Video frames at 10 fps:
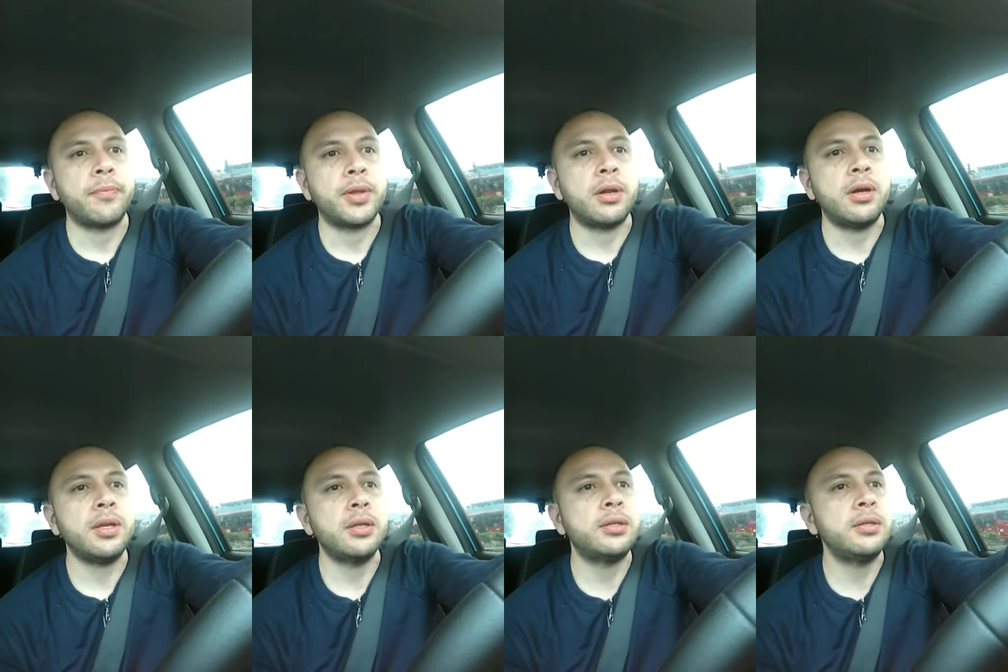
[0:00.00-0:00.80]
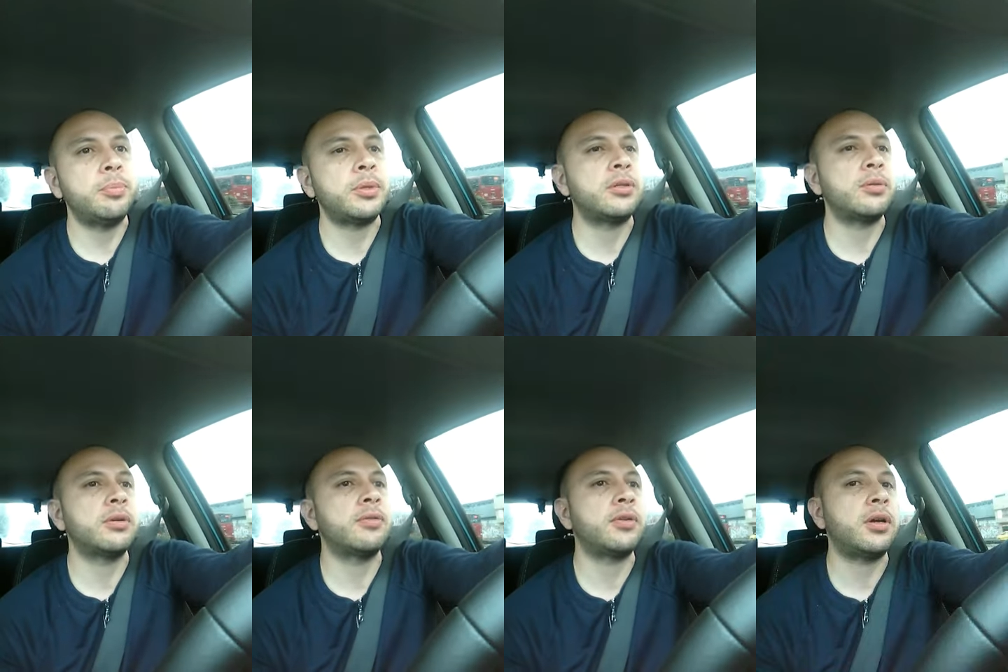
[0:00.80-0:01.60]
And I'll get deep into
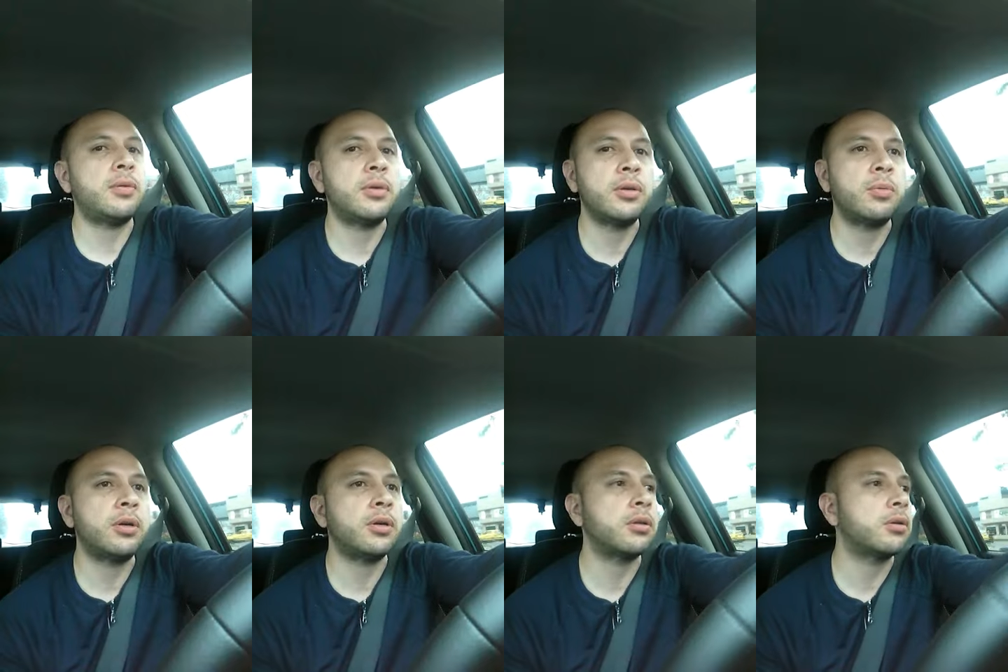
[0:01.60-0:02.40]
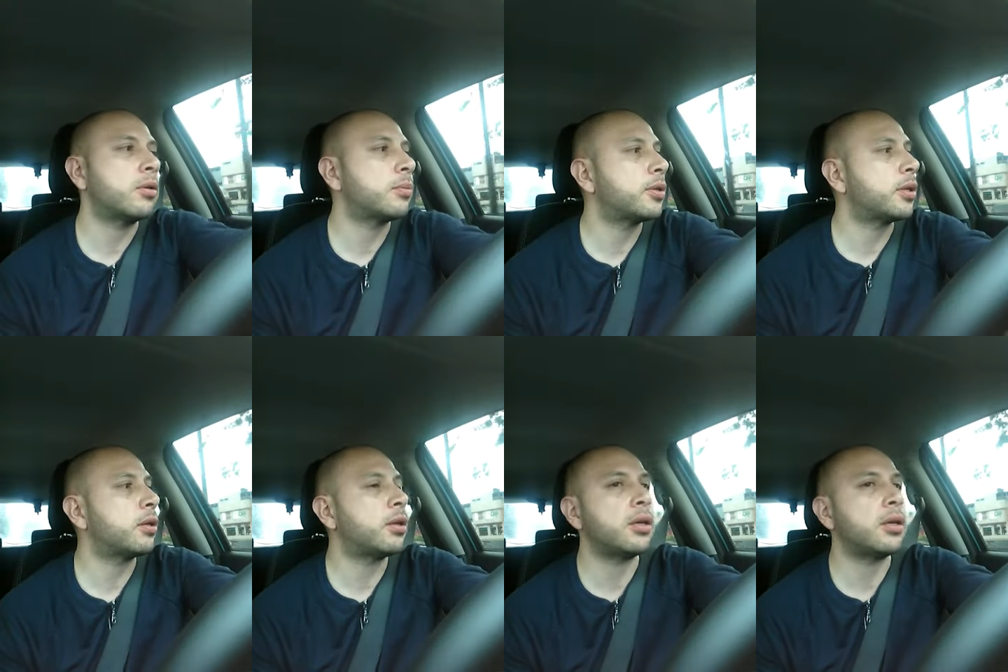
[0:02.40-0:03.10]
it if y'all really want, you know what I'm saying?